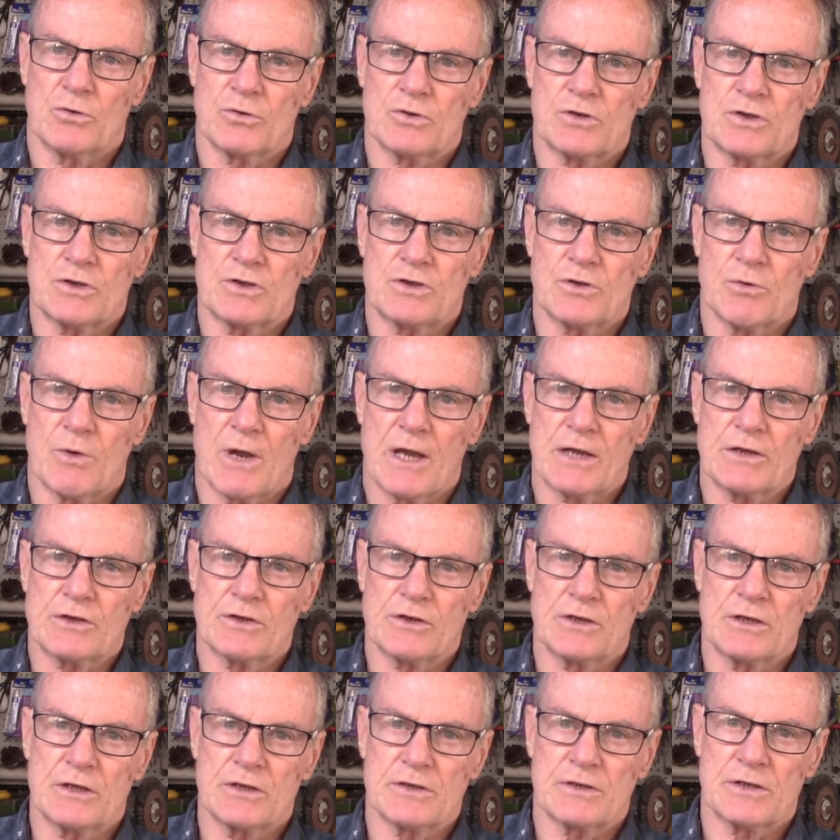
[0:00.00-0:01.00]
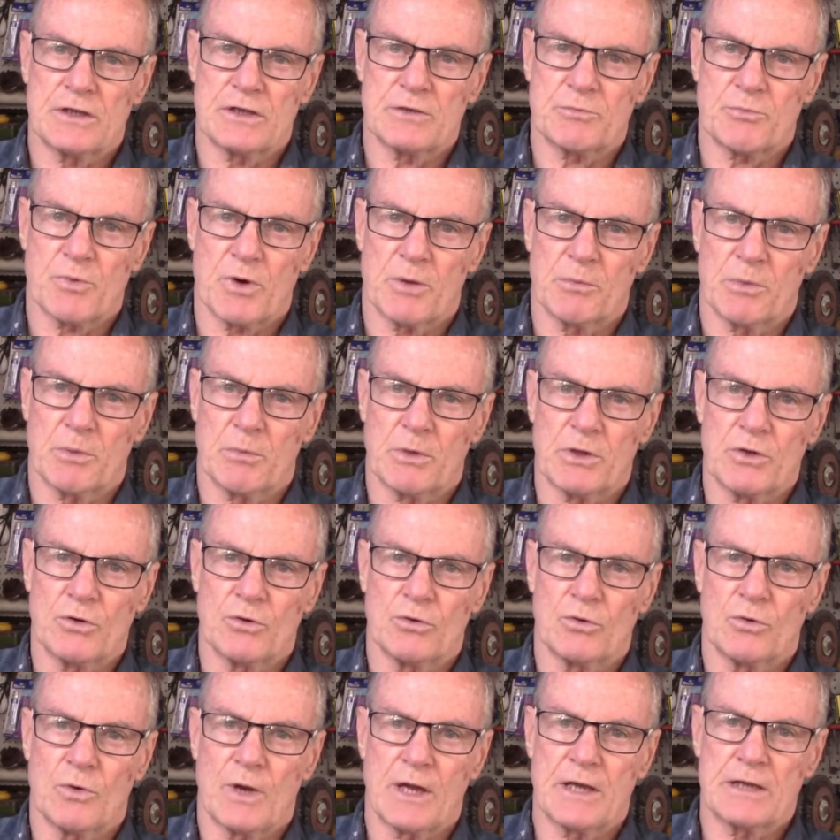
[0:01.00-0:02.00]
situation is, there's probably
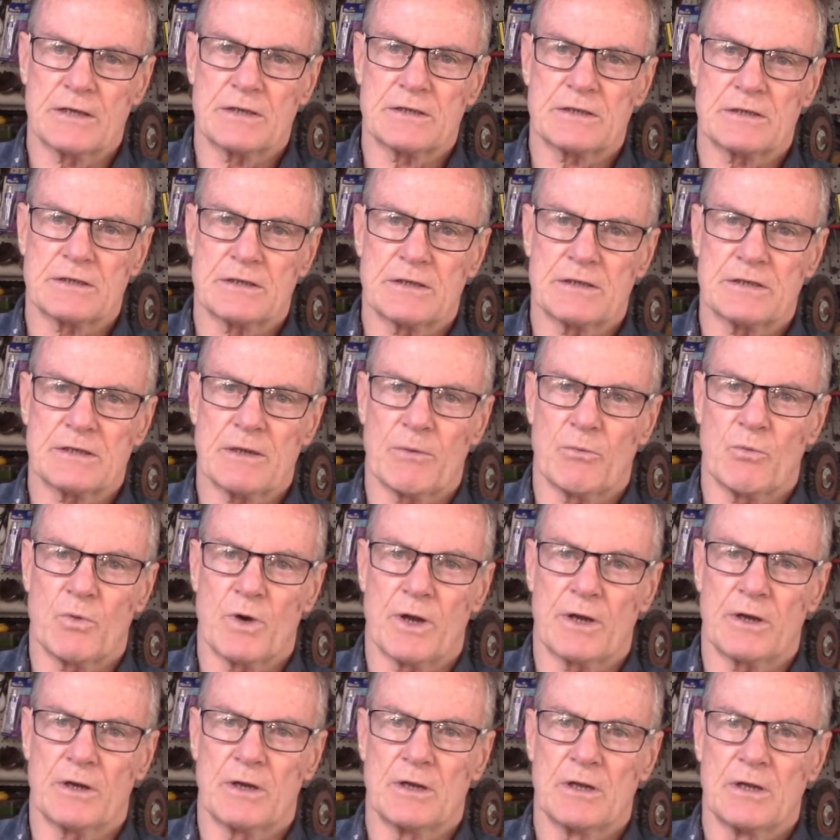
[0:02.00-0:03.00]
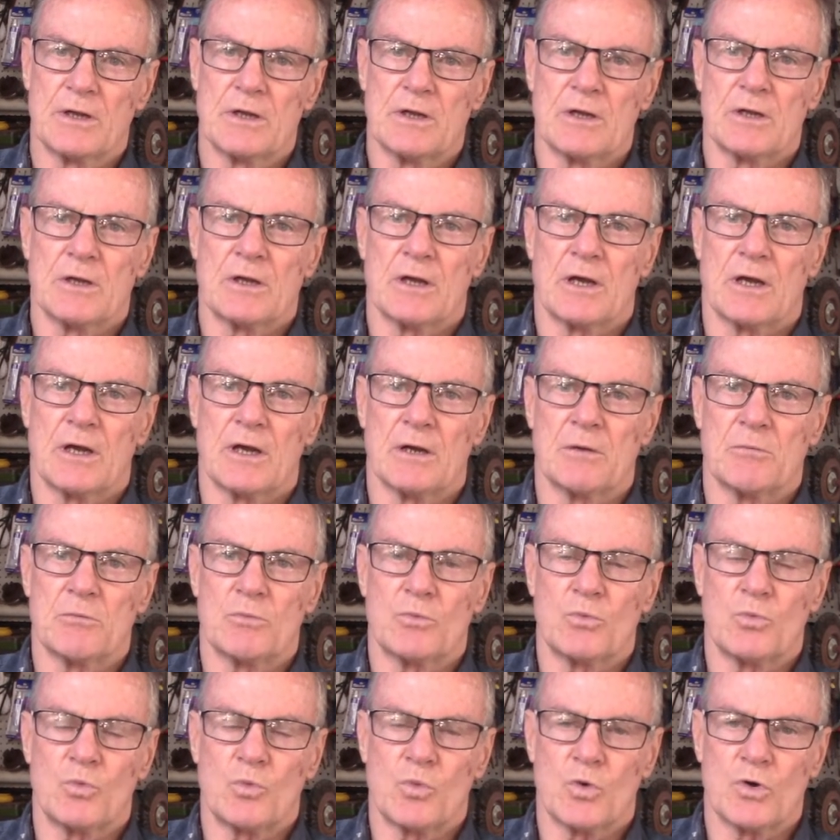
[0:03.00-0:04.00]
always someone
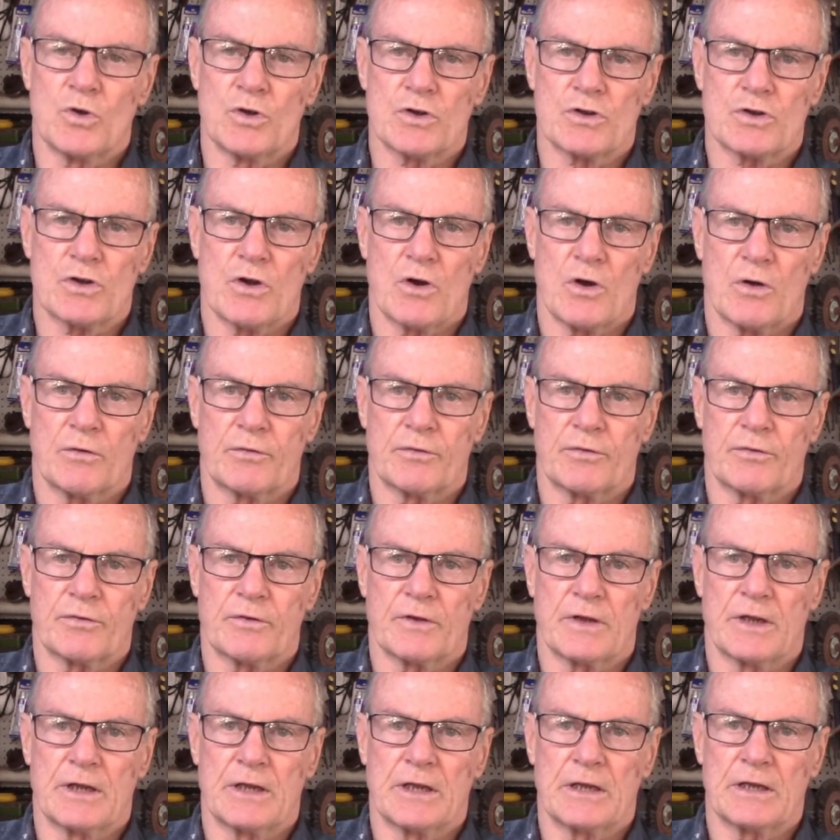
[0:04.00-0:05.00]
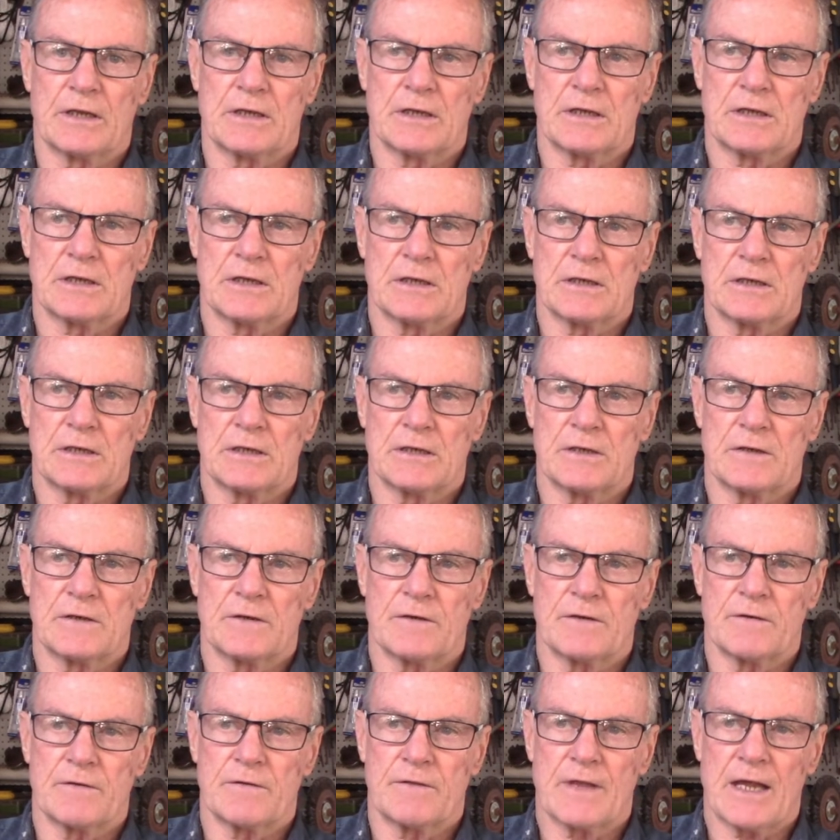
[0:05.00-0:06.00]
worse off, and
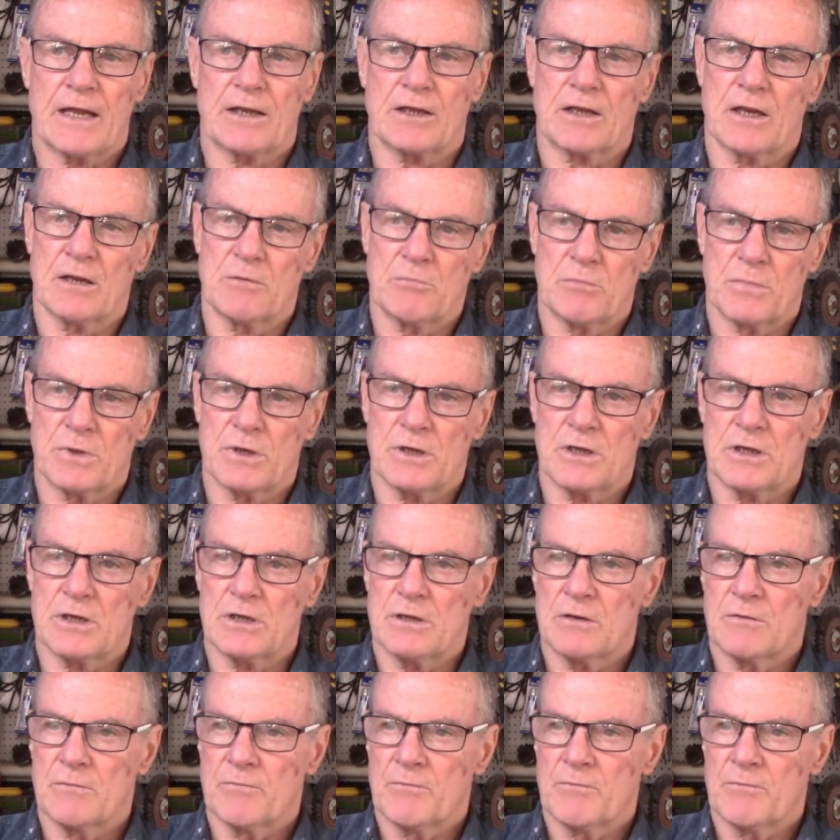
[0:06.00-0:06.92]
that can be,